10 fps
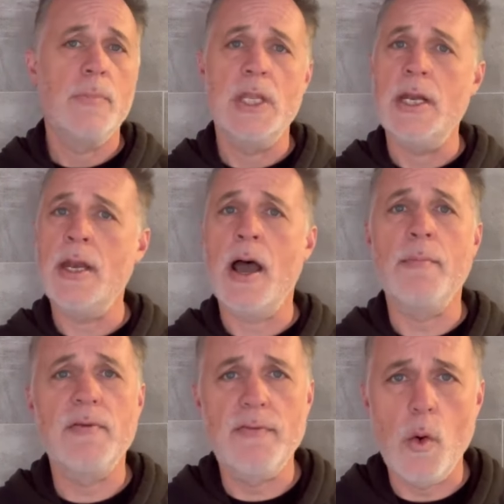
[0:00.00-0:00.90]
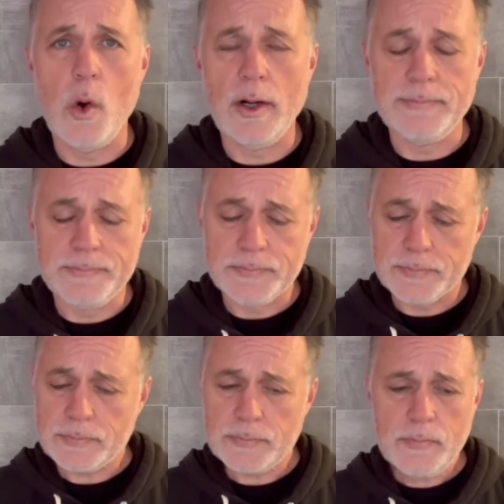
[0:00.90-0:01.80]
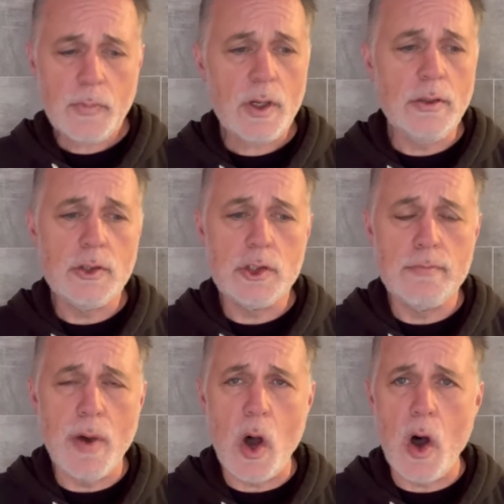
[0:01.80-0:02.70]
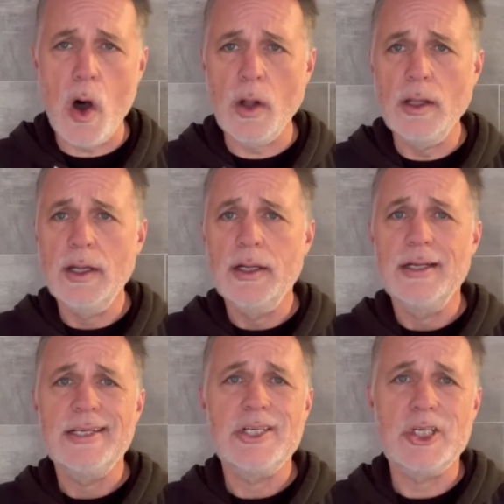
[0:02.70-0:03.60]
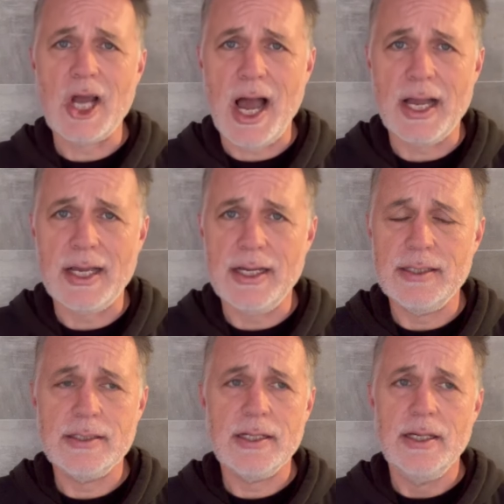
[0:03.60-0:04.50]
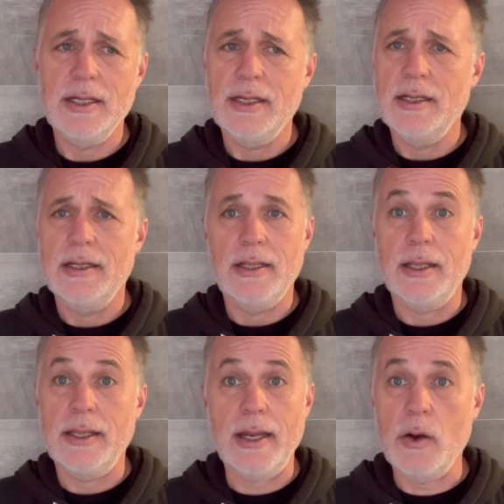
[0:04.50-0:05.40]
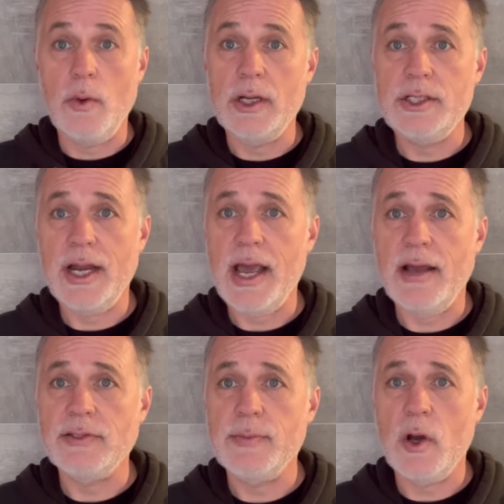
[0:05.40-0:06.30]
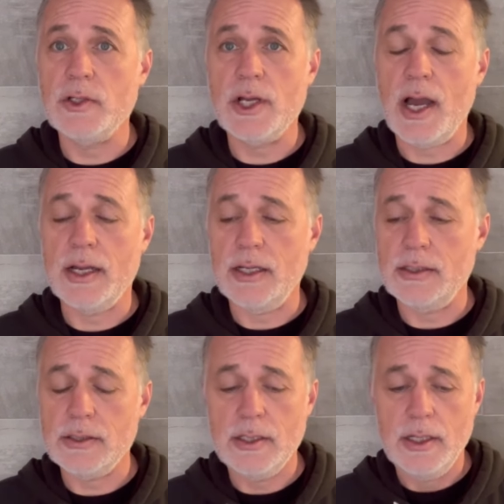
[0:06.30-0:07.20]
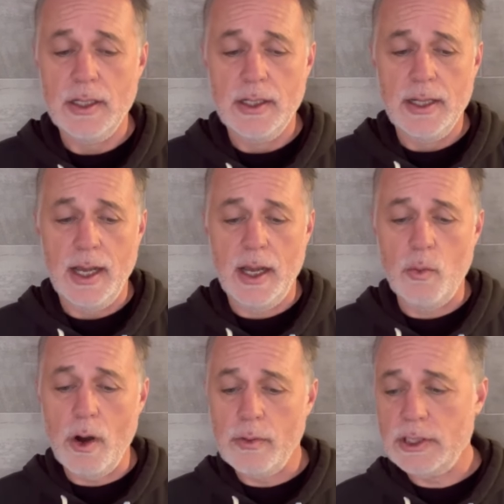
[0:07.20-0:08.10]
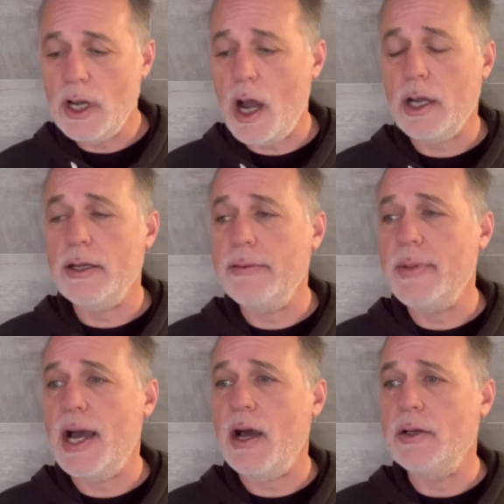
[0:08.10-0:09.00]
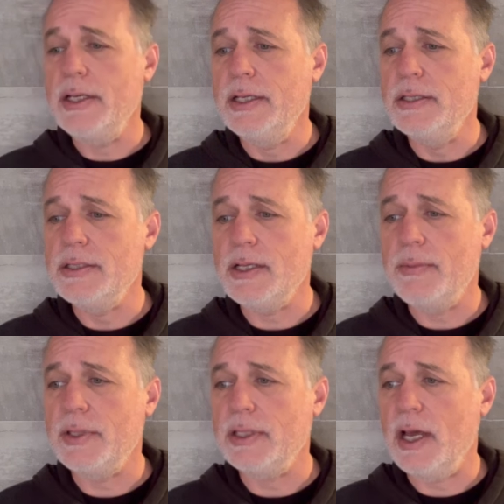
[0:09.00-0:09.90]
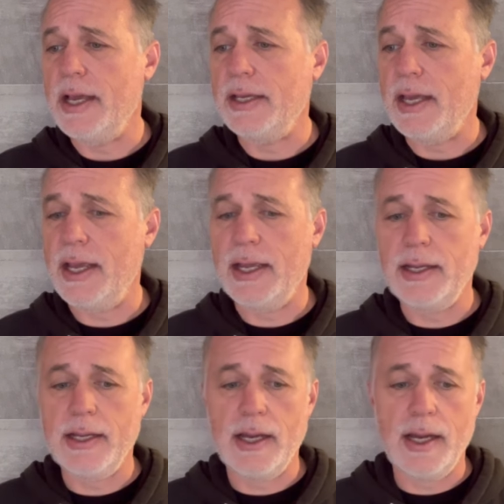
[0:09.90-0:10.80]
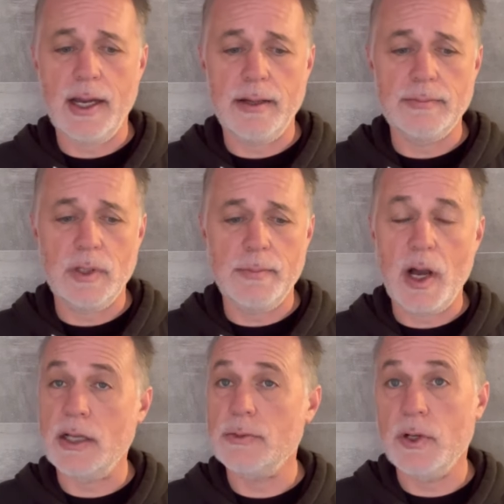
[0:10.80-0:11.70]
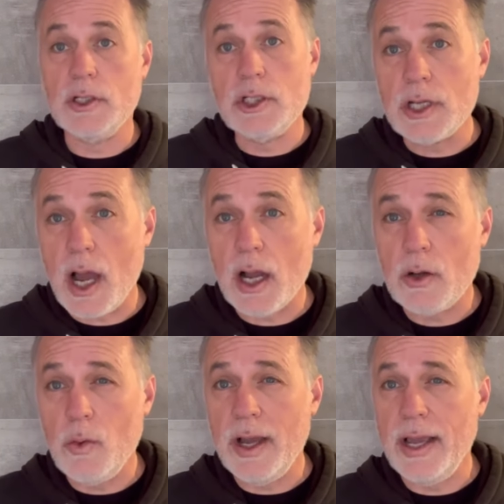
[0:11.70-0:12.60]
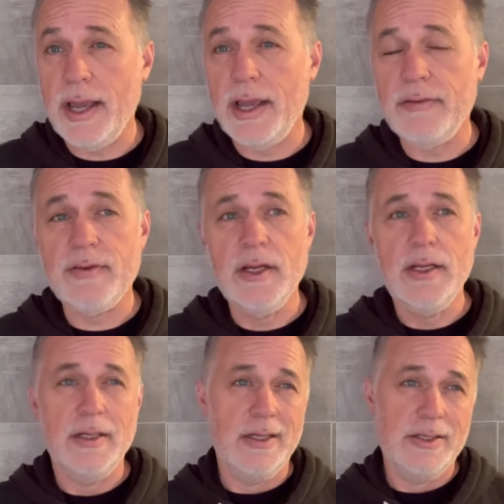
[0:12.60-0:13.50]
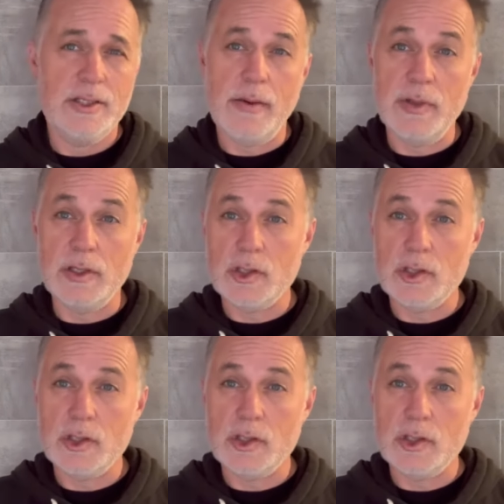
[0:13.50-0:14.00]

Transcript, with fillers: Number four, small shotguns. They don't want you to have small shotguns. Uh, what we're talking about is something like a, um, a Mossberg Shockwave, some of the